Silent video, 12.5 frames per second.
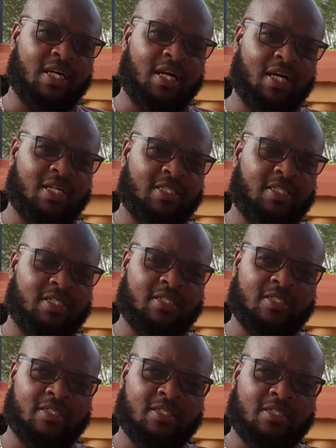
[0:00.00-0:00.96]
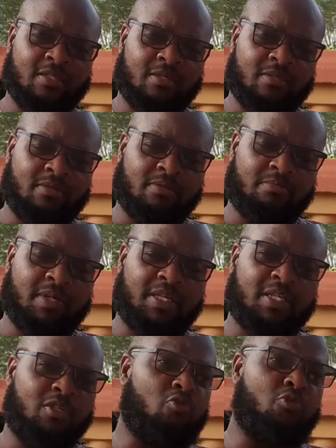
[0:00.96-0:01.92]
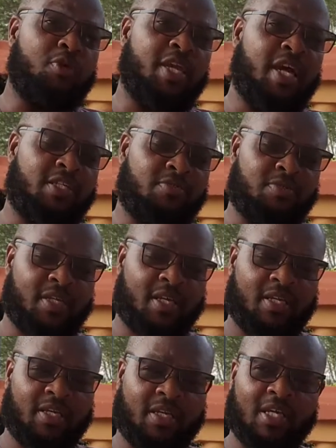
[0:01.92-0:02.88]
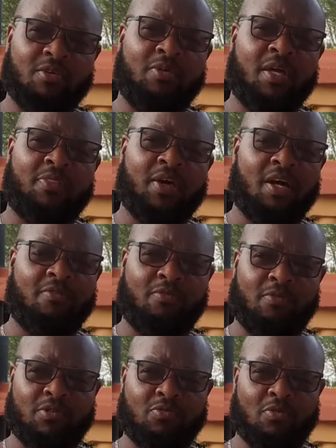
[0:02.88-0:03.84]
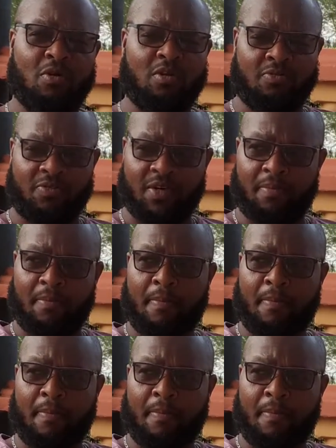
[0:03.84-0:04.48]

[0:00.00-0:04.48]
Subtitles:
has made us who we are today, and we are thankful to all of them.